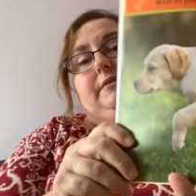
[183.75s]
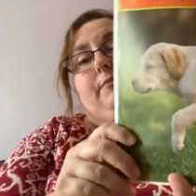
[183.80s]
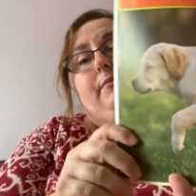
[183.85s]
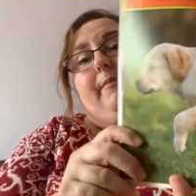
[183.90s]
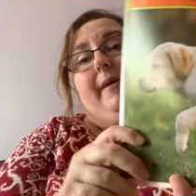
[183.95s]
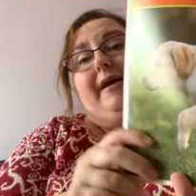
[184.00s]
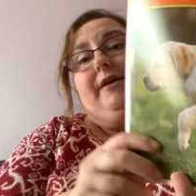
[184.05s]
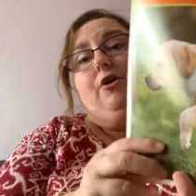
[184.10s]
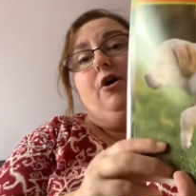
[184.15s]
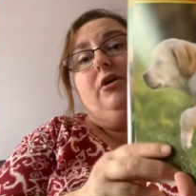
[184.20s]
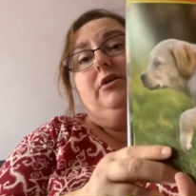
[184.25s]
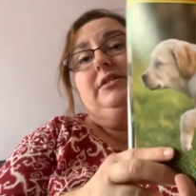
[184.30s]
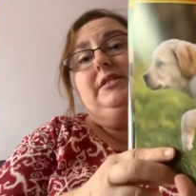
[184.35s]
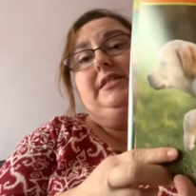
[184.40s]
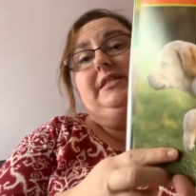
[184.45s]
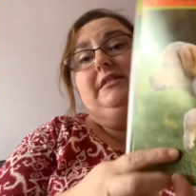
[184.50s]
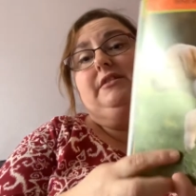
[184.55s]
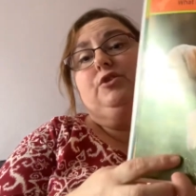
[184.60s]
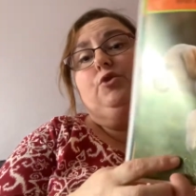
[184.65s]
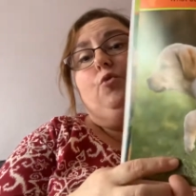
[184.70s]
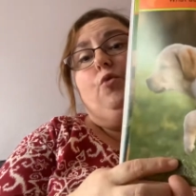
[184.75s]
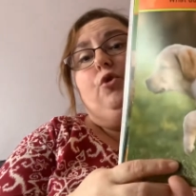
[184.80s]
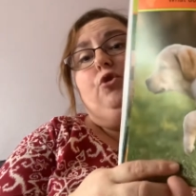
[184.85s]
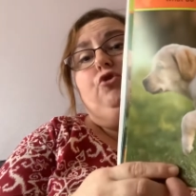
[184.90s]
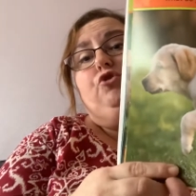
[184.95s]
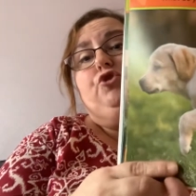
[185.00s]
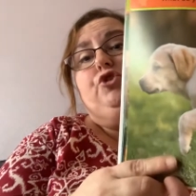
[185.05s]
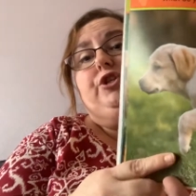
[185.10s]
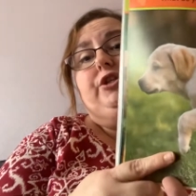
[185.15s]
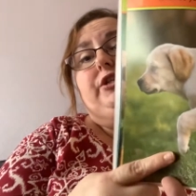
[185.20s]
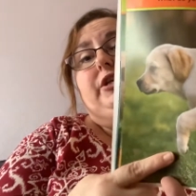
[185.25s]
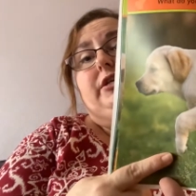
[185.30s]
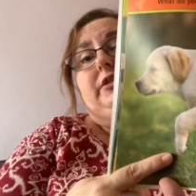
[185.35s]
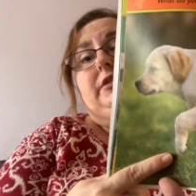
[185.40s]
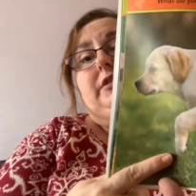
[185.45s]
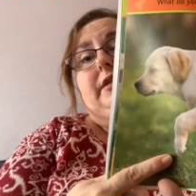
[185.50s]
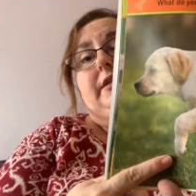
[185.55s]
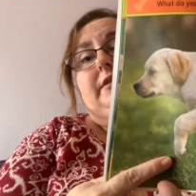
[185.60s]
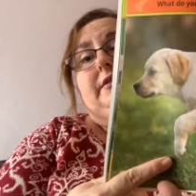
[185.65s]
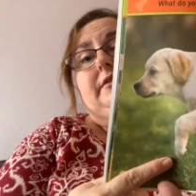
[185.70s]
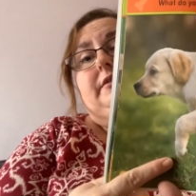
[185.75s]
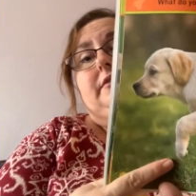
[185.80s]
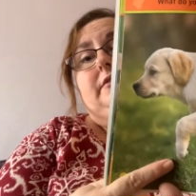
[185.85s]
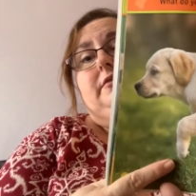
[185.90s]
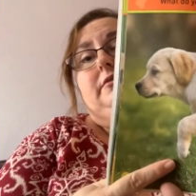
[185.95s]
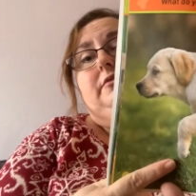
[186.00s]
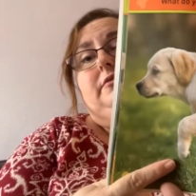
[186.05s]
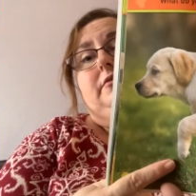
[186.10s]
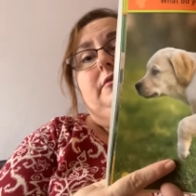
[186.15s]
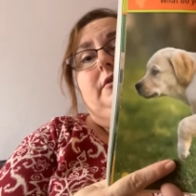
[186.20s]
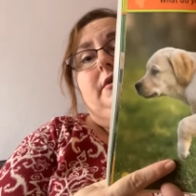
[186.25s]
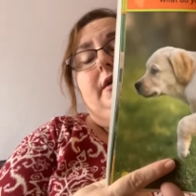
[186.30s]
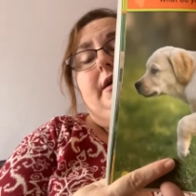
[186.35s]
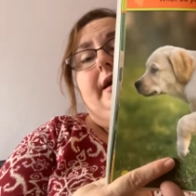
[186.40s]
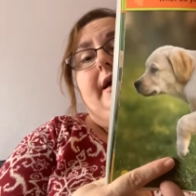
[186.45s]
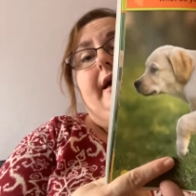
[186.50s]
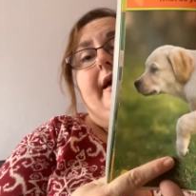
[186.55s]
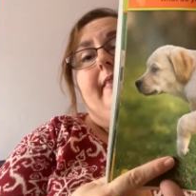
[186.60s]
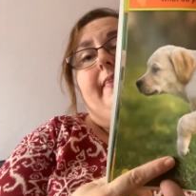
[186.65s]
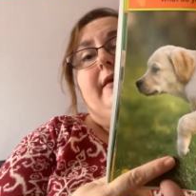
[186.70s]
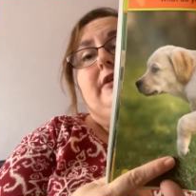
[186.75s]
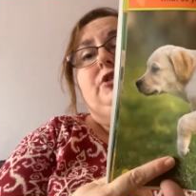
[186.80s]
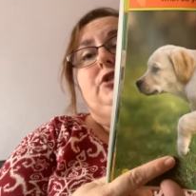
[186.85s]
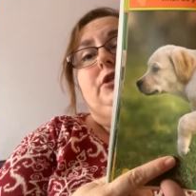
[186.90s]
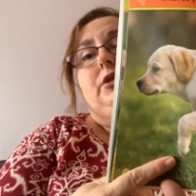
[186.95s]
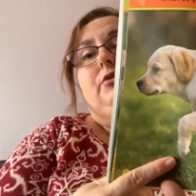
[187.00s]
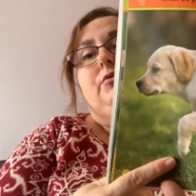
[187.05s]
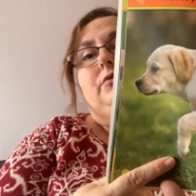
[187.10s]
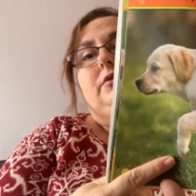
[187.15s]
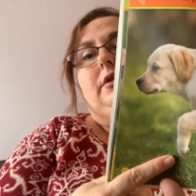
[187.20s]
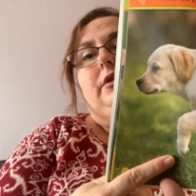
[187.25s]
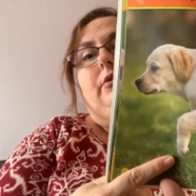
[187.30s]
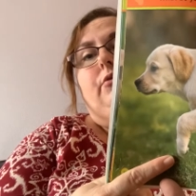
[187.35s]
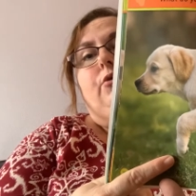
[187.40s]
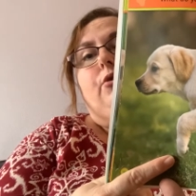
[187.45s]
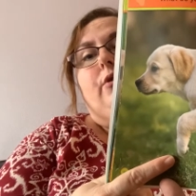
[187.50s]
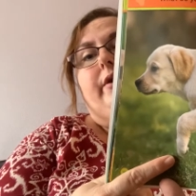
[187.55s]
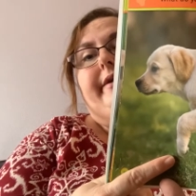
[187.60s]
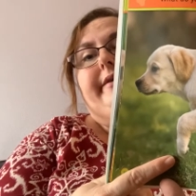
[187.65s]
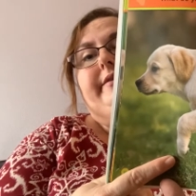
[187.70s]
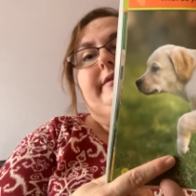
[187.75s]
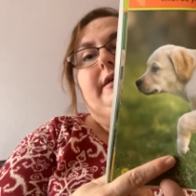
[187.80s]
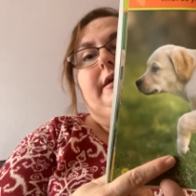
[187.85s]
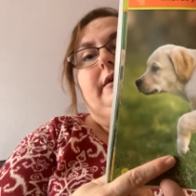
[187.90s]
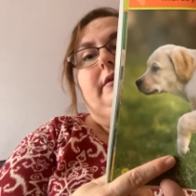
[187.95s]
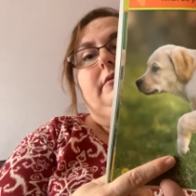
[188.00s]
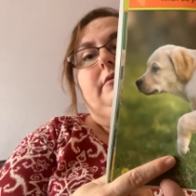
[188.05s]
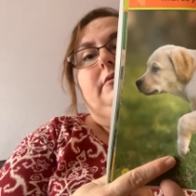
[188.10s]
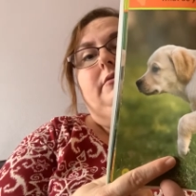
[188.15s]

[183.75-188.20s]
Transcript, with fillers: My dog sees squirrels. She does this. And then she goes a little crazy.